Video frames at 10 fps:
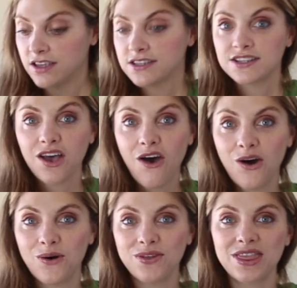So
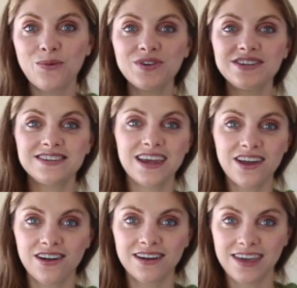then we just take
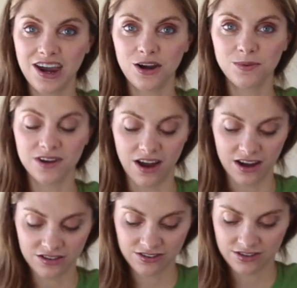our Carob
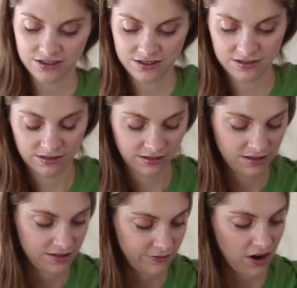Ganache
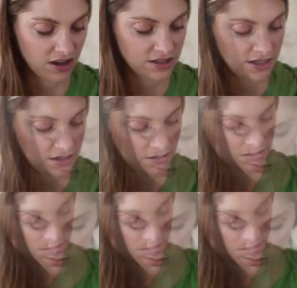frosting,